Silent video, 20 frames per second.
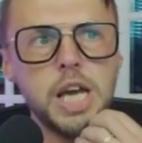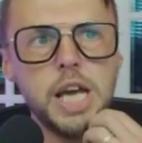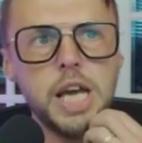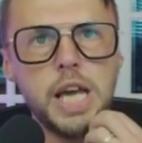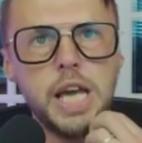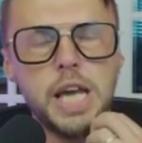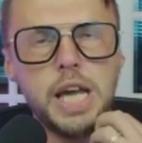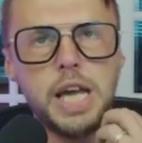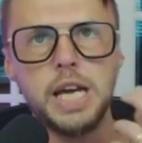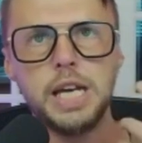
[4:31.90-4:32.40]

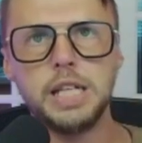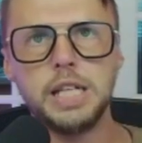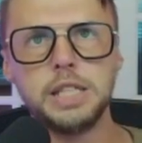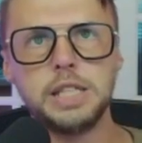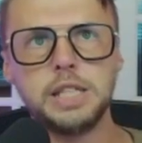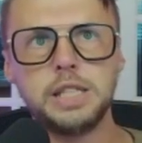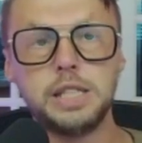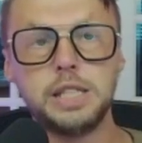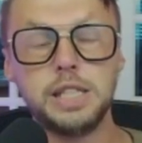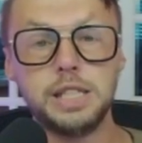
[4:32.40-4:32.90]

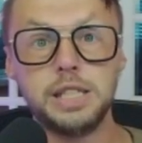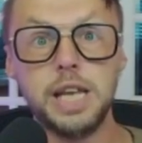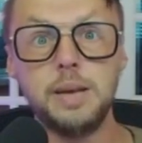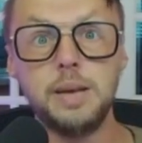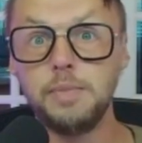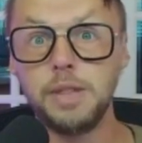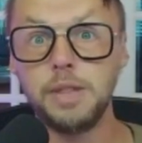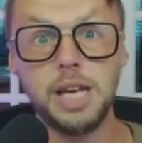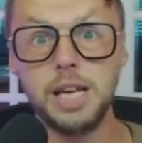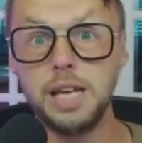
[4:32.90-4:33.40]
And the
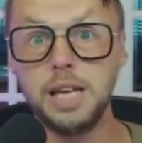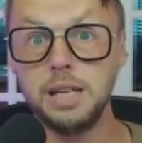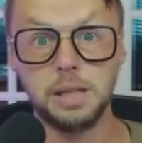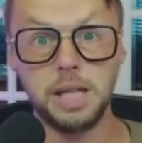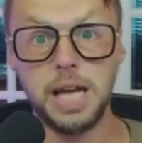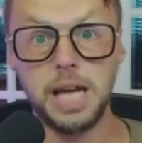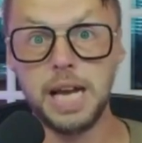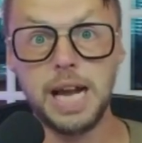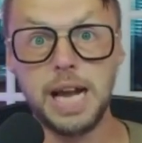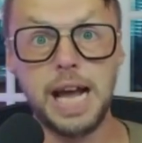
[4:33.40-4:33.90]
same thing
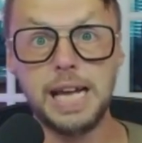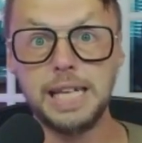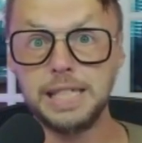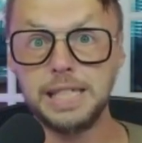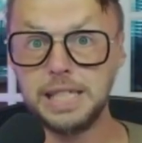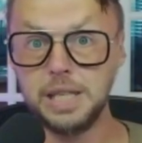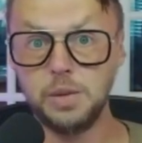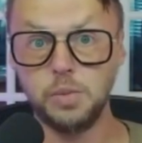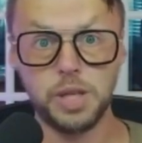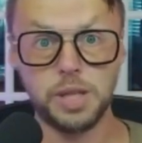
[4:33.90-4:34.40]
like I
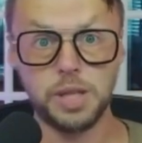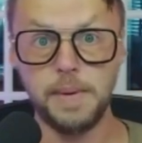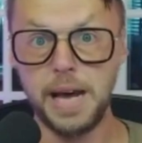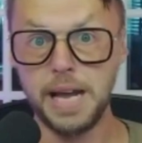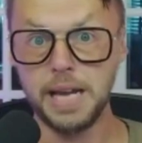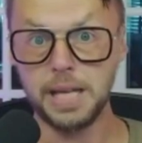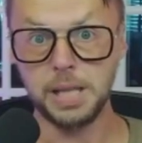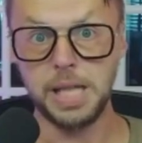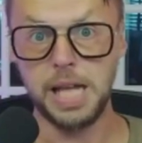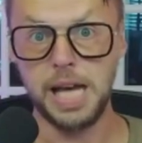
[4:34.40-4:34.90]
see with
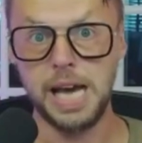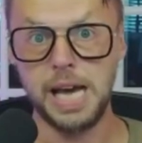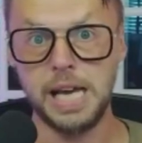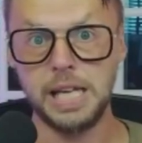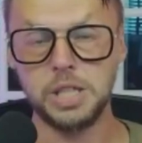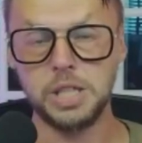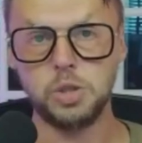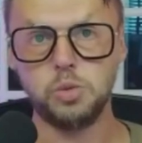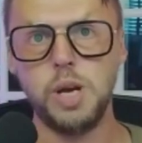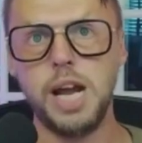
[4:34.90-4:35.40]
my
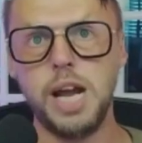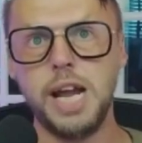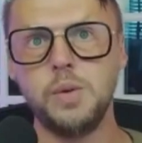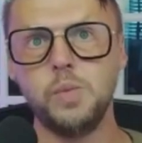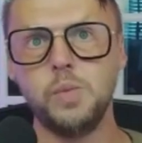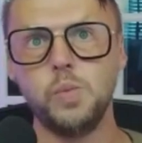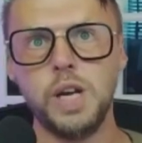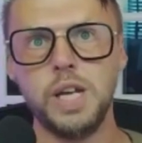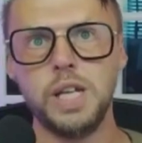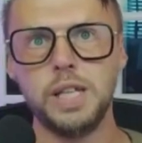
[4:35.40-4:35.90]
clients,
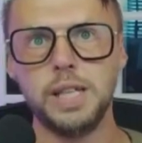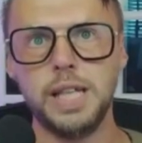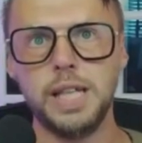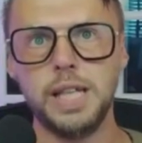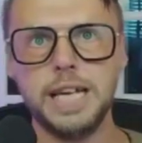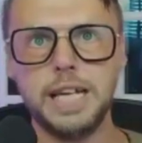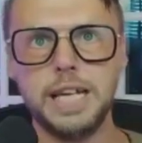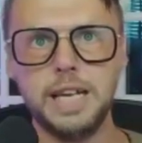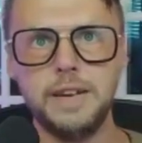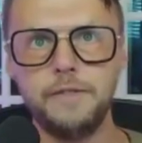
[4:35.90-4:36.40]
right? What
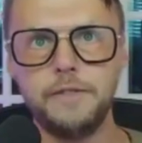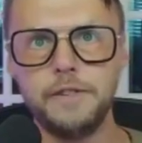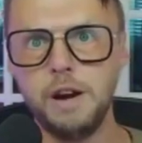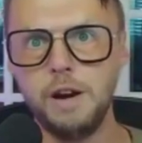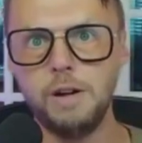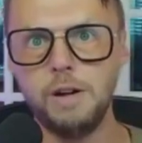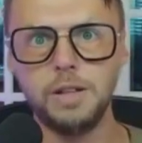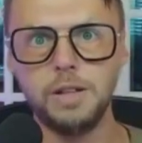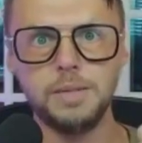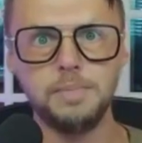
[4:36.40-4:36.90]
like if
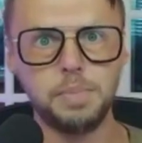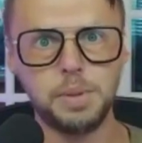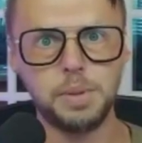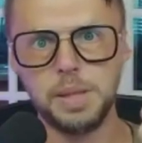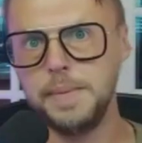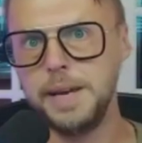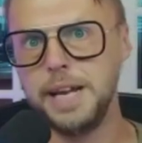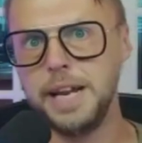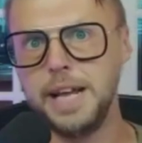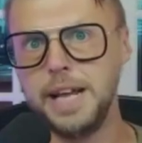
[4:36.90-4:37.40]
y'all
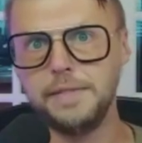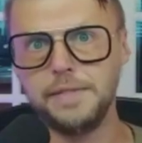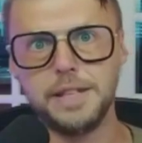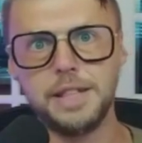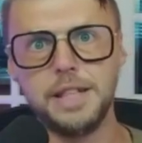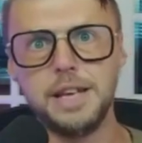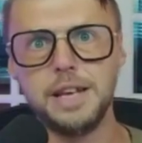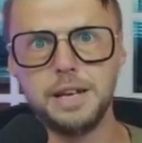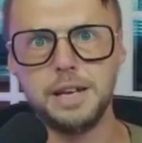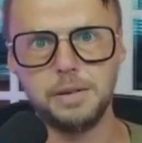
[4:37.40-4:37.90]
implement
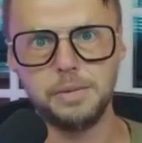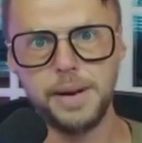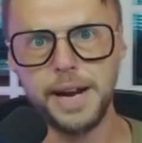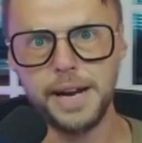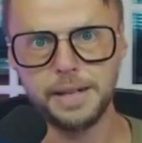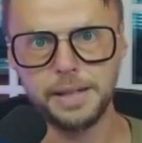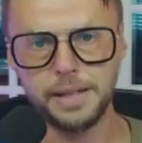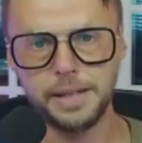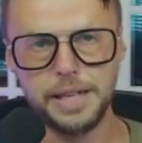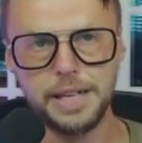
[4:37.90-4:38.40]
everything
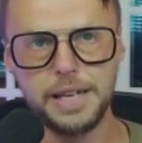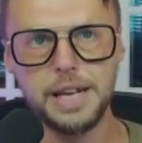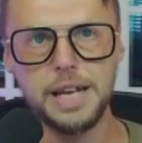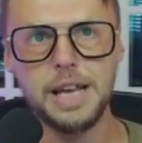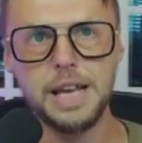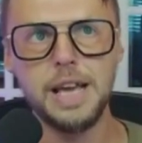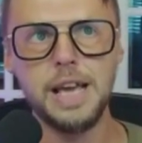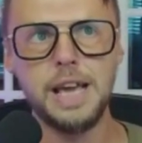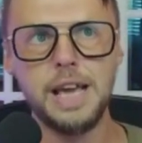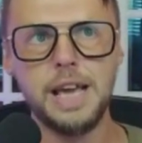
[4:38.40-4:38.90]
correctly,
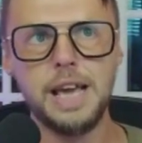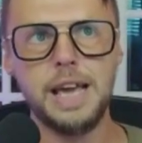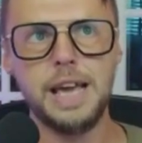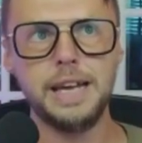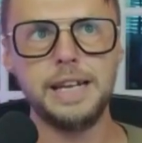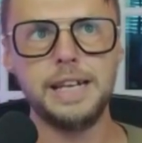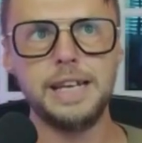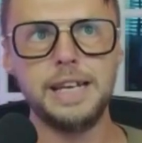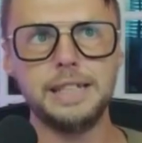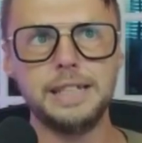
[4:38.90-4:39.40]

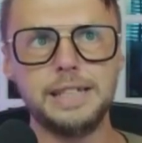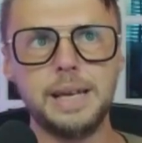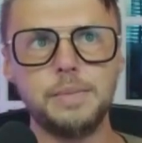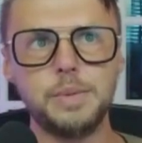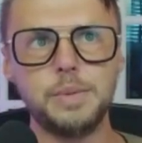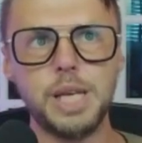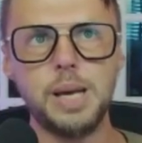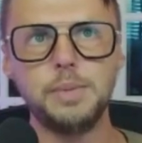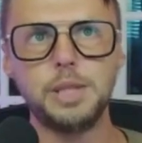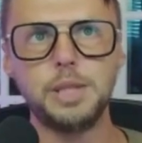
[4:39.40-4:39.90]
and
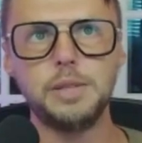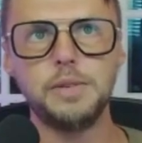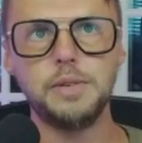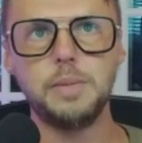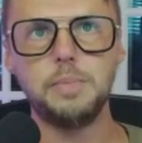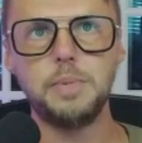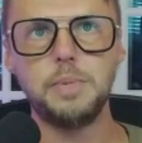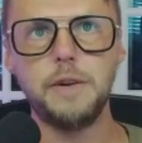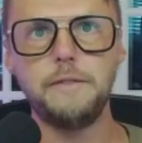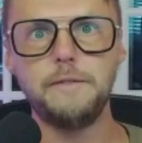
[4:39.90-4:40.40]
sometimes
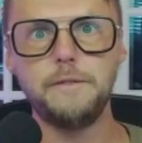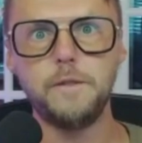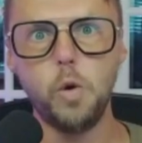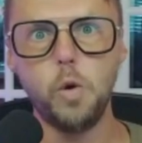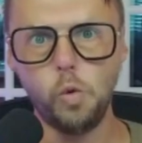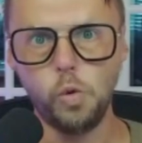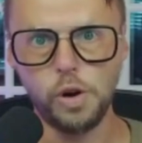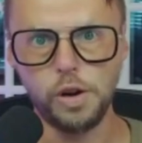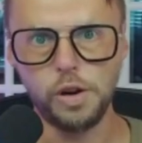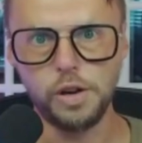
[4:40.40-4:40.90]
even
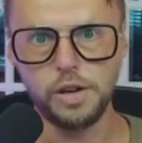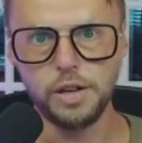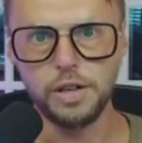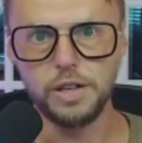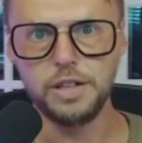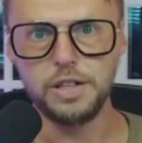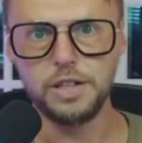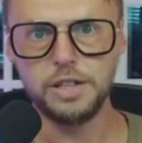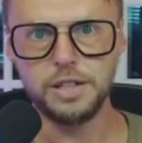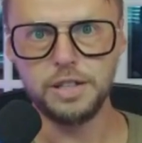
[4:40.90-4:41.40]
before
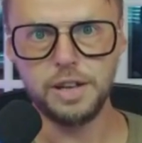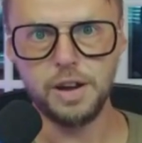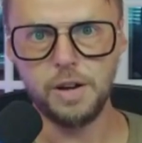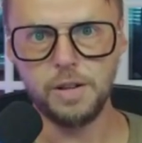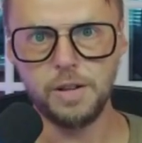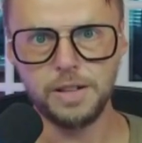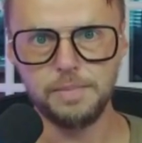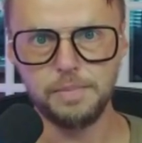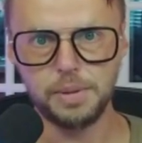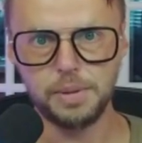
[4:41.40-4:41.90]

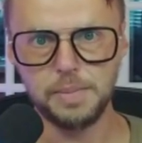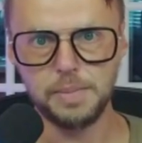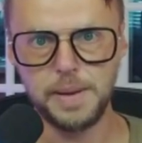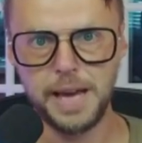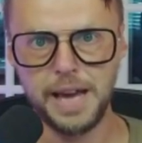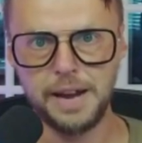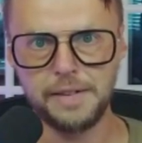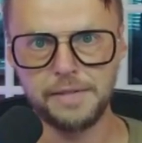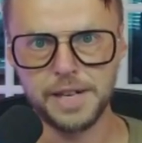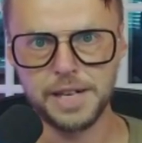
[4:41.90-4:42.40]
y'all
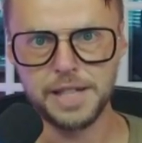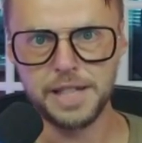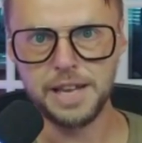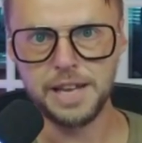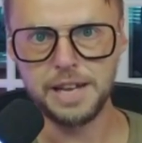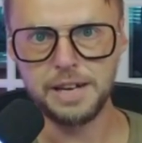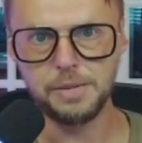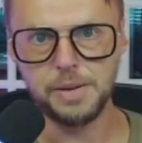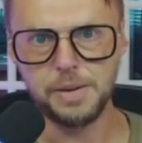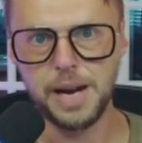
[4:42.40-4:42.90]
implement
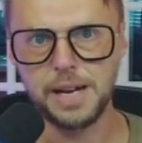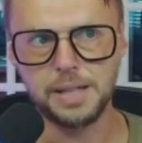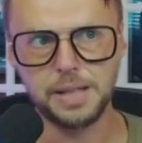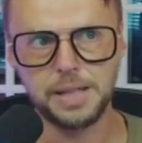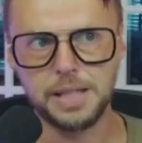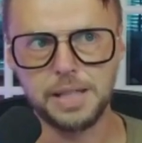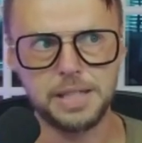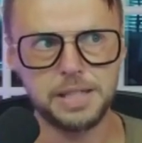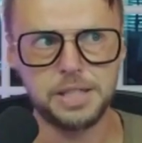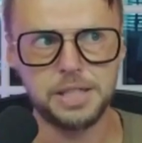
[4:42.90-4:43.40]
everything
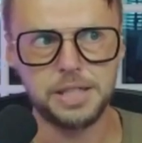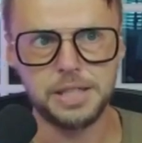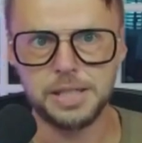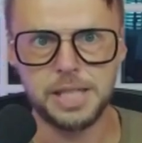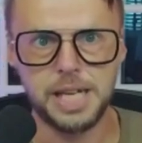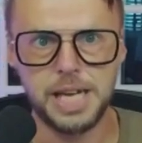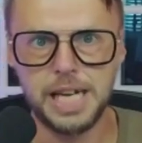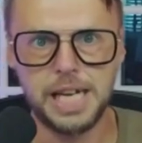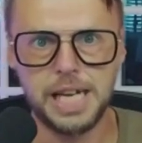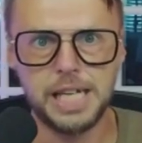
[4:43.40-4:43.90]
correctly, it's
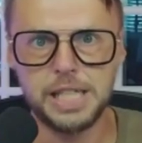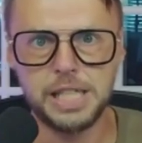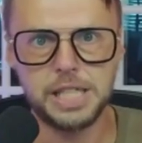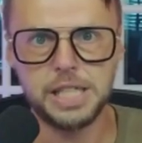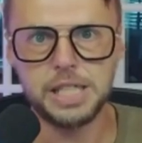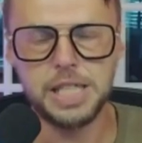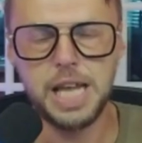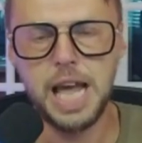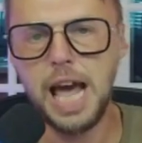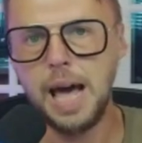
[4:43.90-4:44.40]
just like it
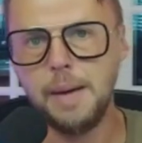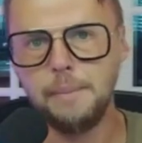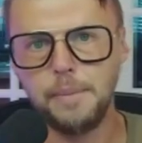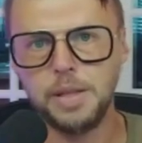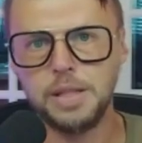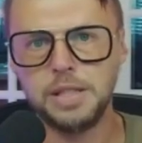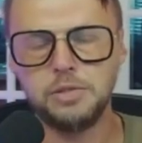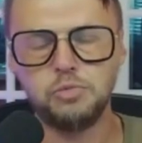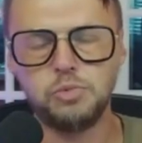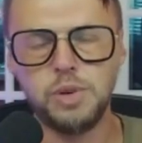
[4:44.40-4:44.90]
just
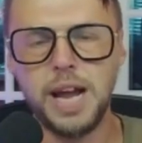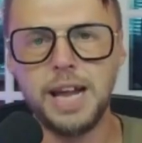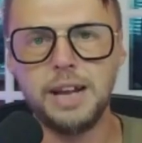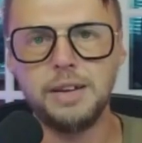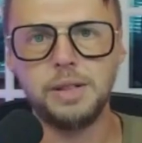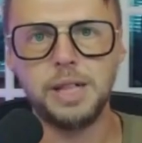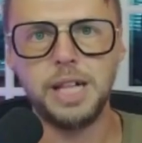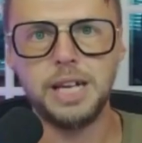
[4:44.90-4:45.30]
happens, right?